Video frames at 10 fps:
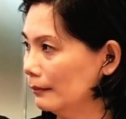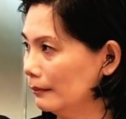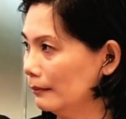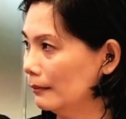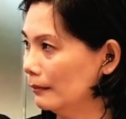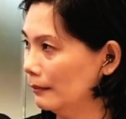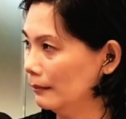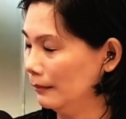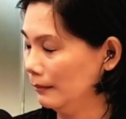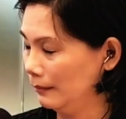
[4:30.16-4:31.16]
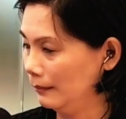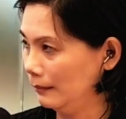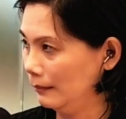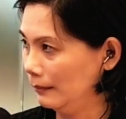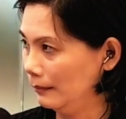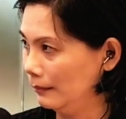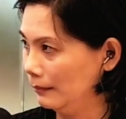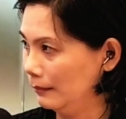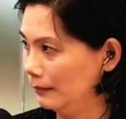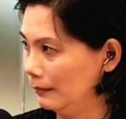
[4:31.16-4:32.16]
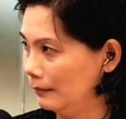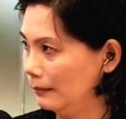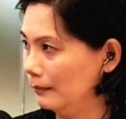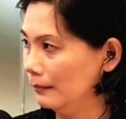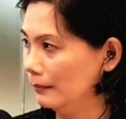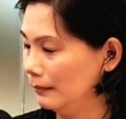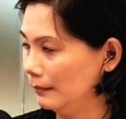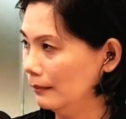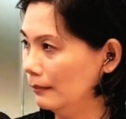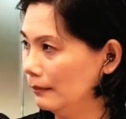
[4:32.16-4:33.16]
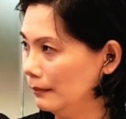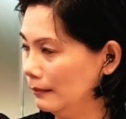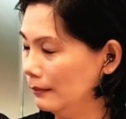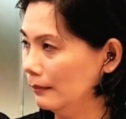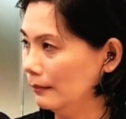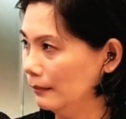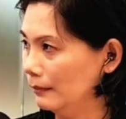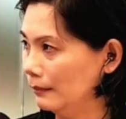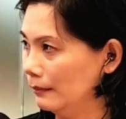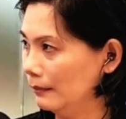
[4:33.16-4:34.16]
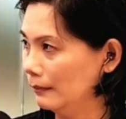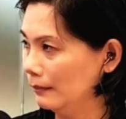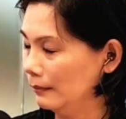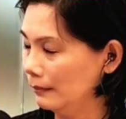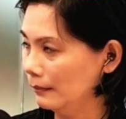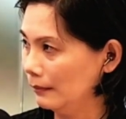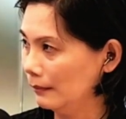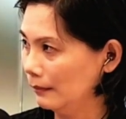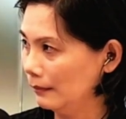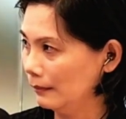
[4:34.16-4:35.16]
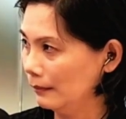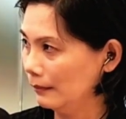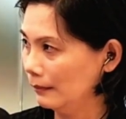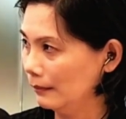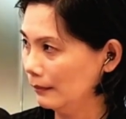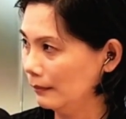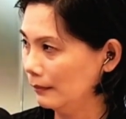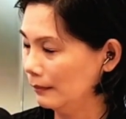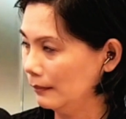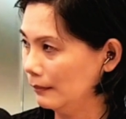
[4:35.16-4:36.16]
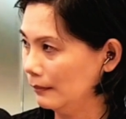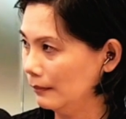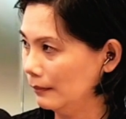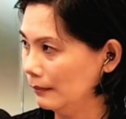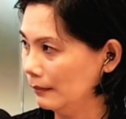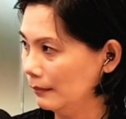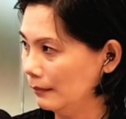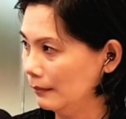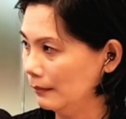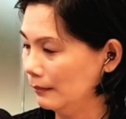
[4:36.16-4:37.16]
(silent)